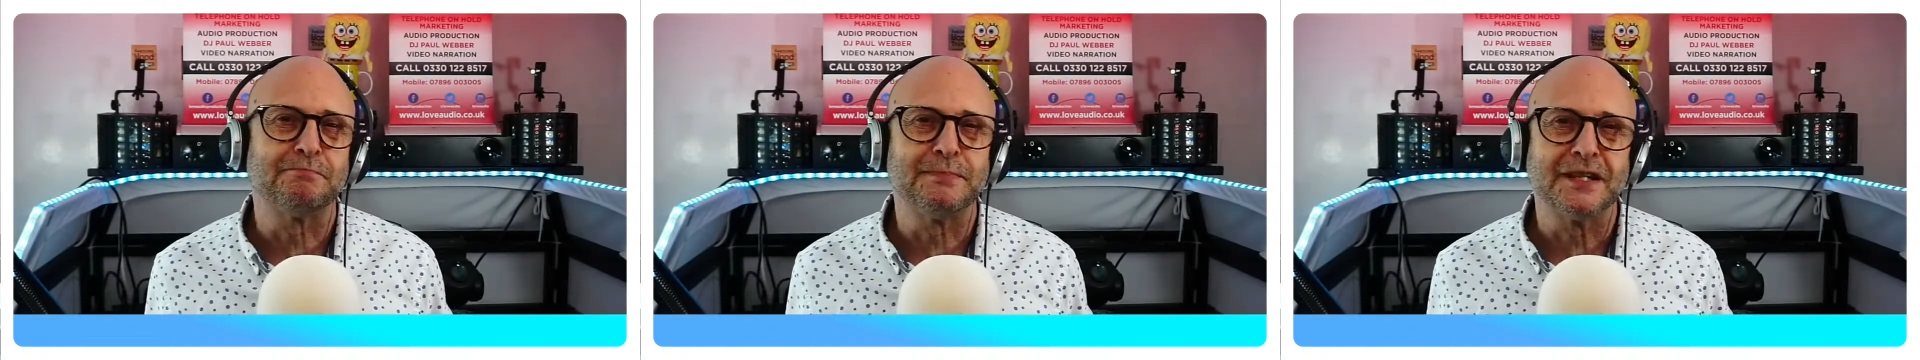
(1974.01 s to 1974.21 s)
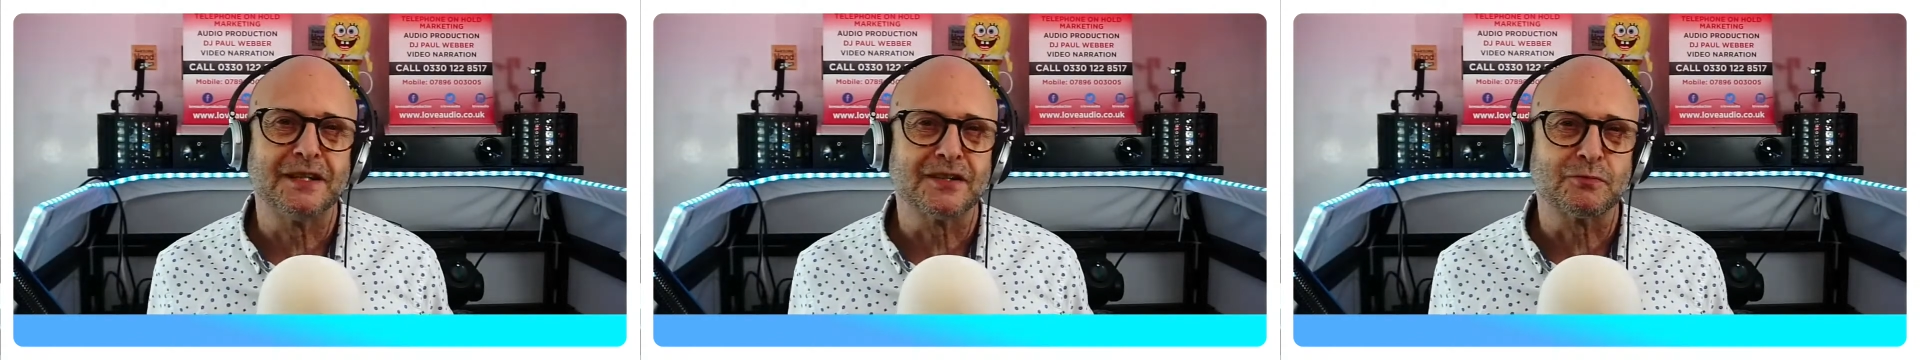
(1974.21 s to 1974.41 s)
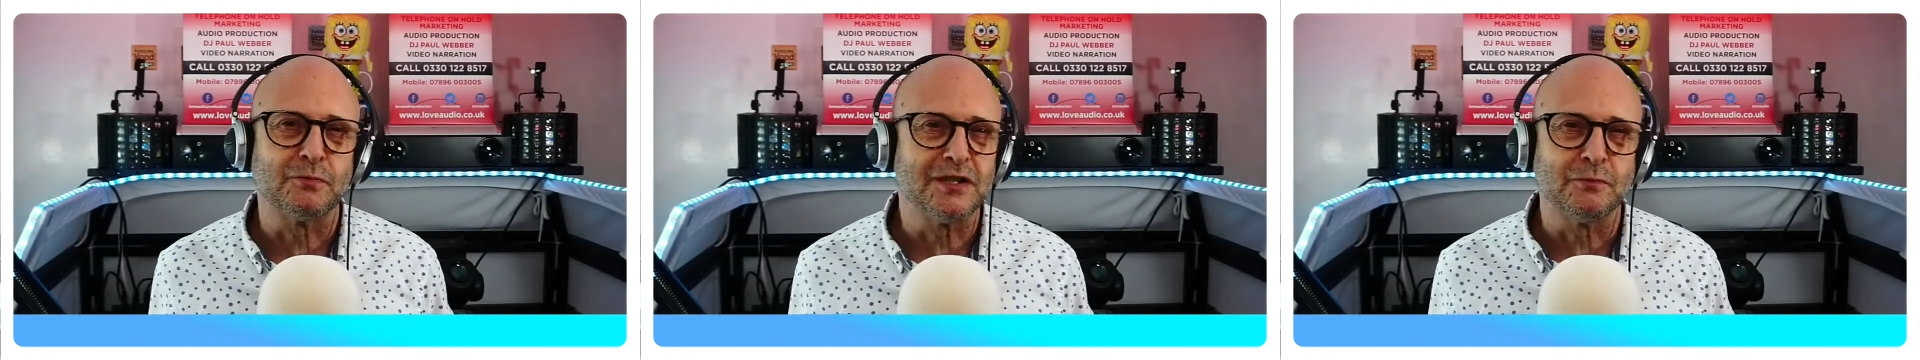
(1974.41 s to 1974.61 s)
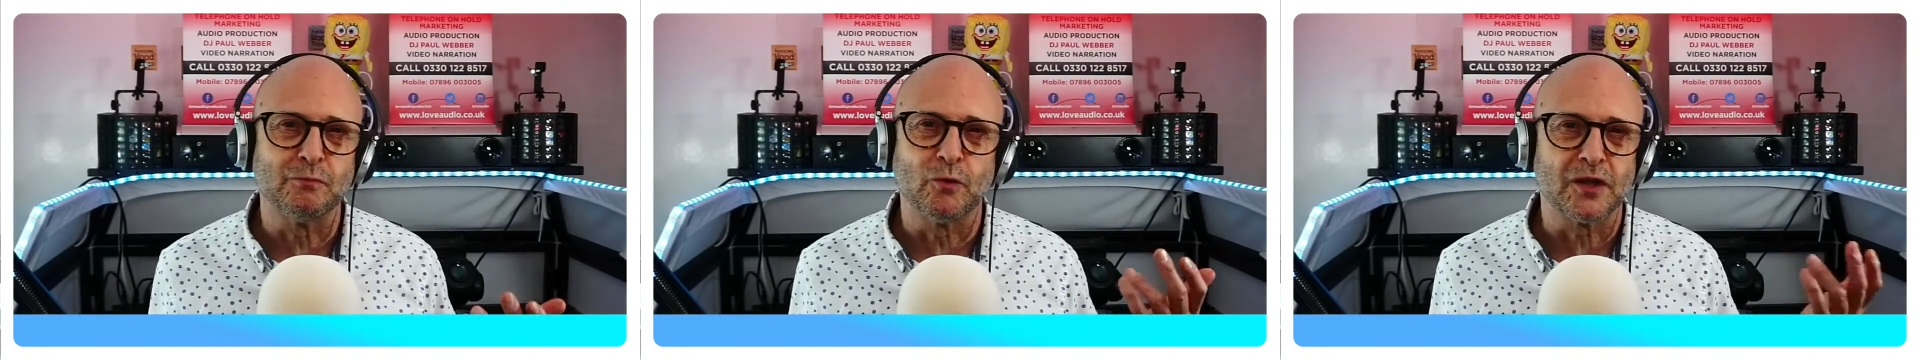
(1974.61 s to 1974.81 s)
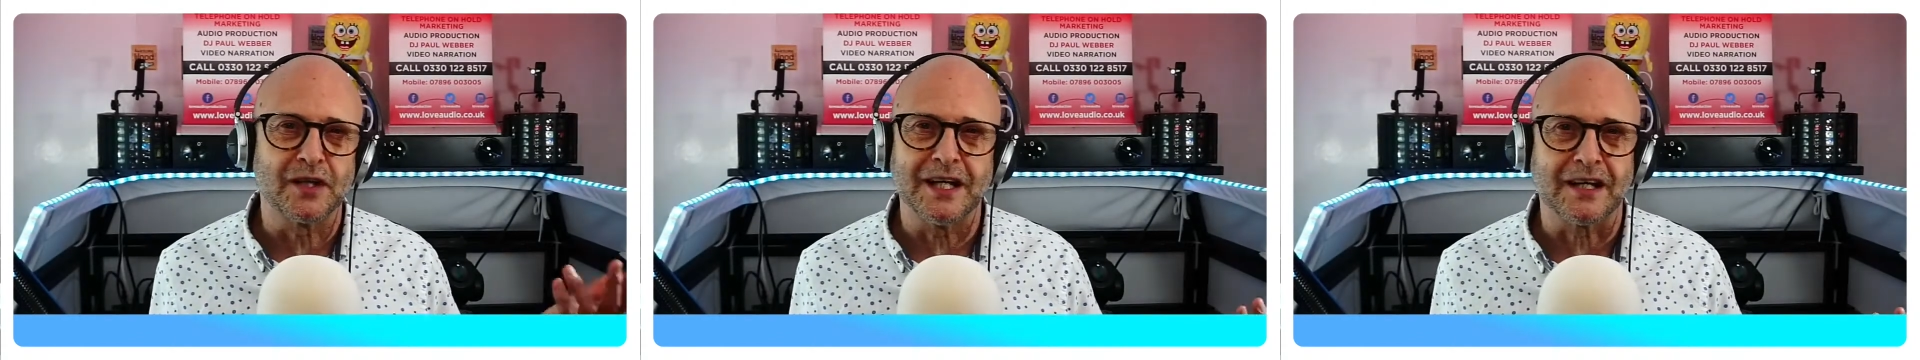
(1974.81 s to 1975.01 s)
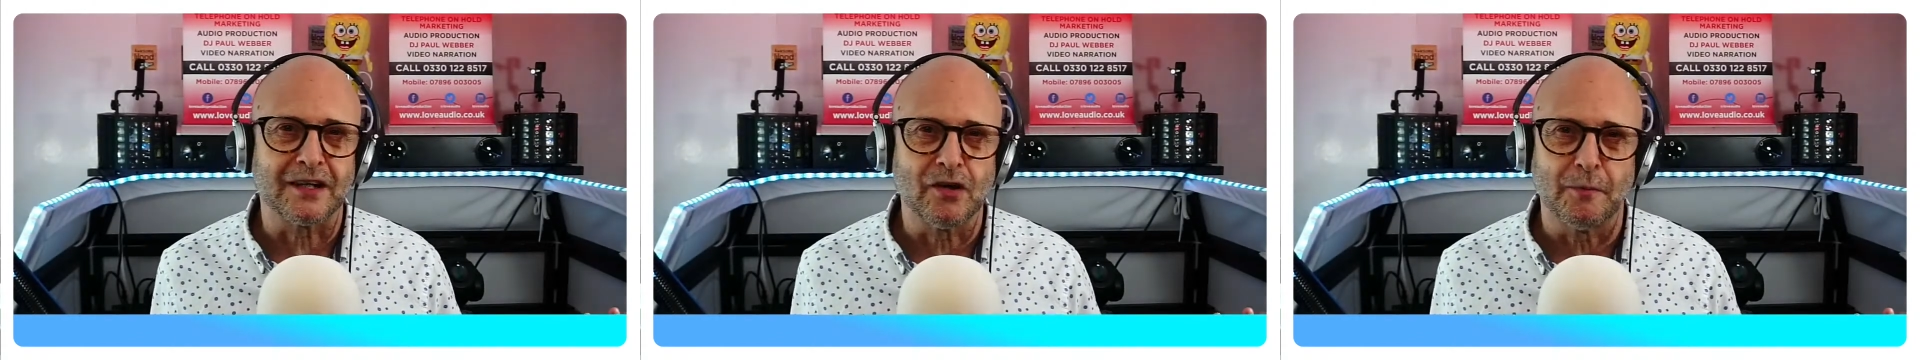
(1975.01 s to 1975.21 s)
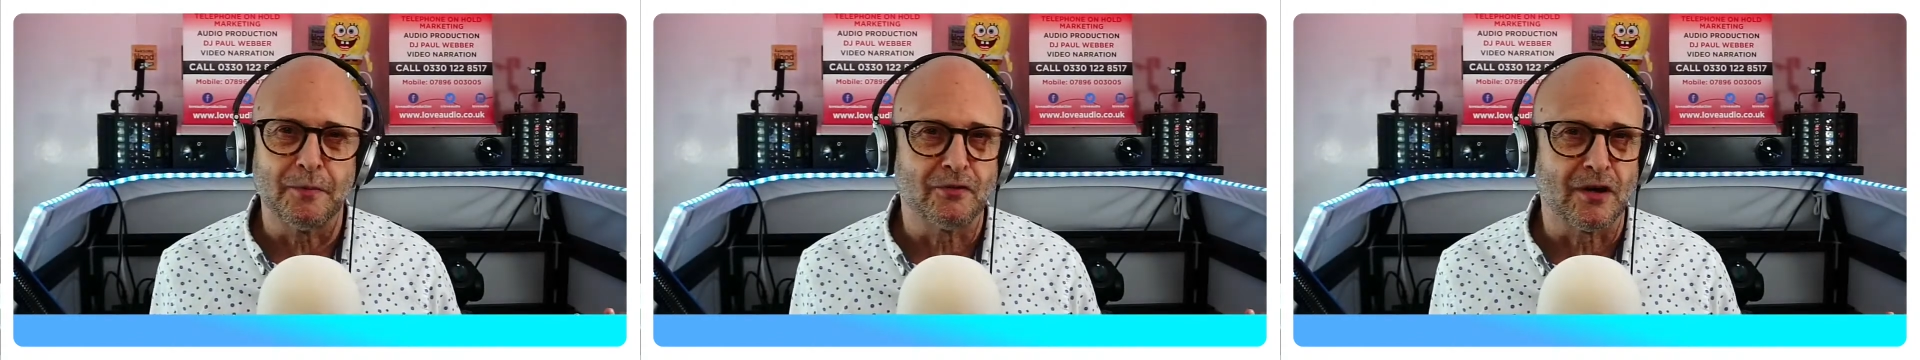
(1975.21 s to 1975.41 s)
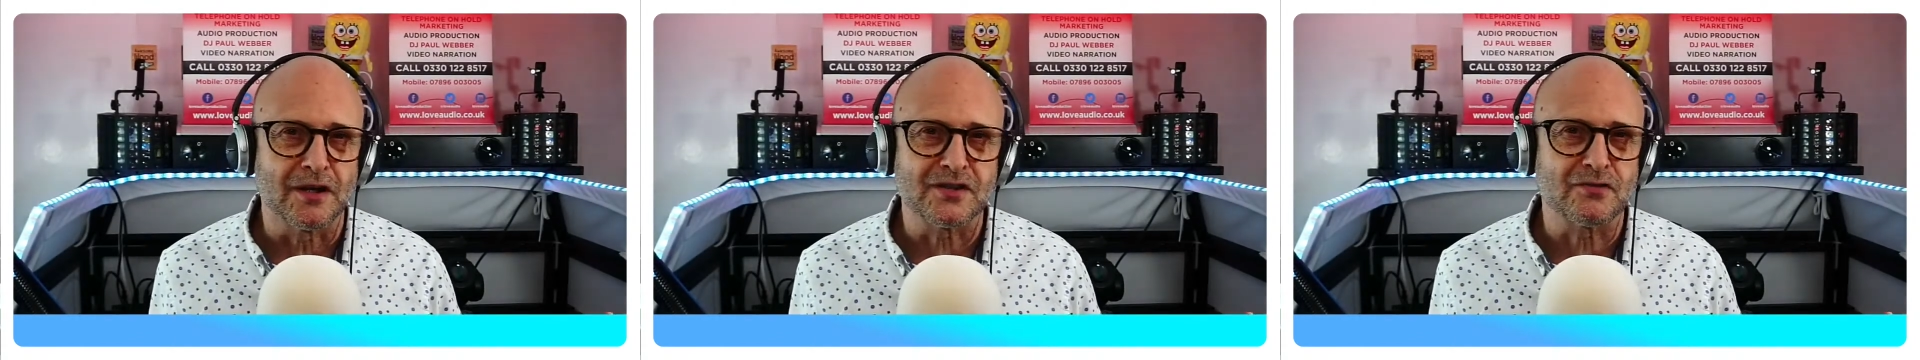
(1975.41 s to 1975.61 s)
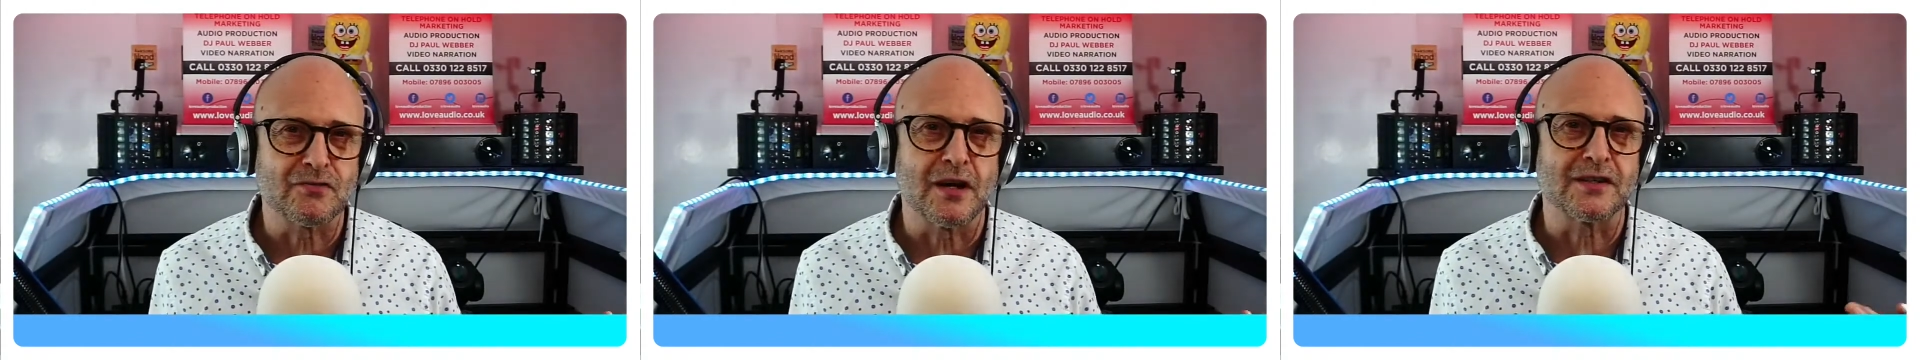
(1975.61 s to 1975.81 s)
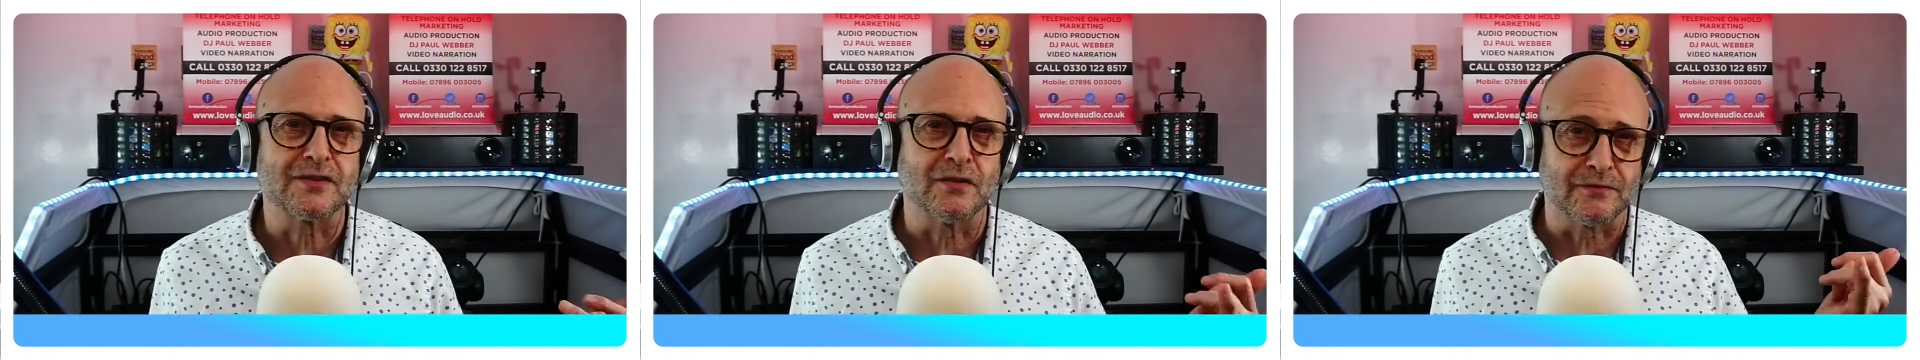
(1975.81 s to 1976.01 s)
because we didn't want to get copyright
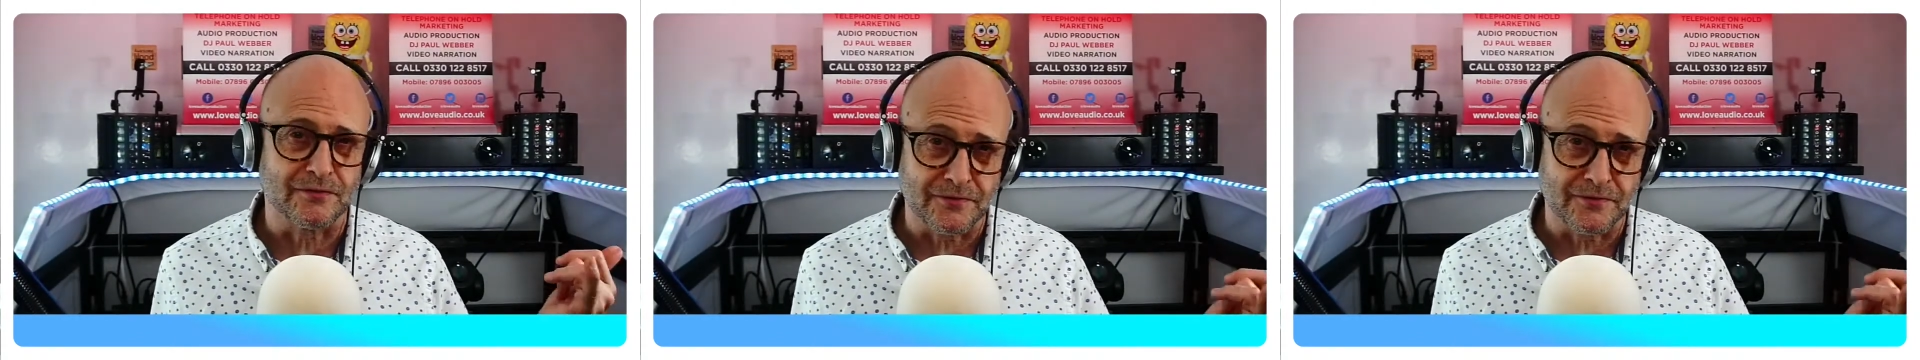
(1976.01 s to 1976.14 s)
strikes on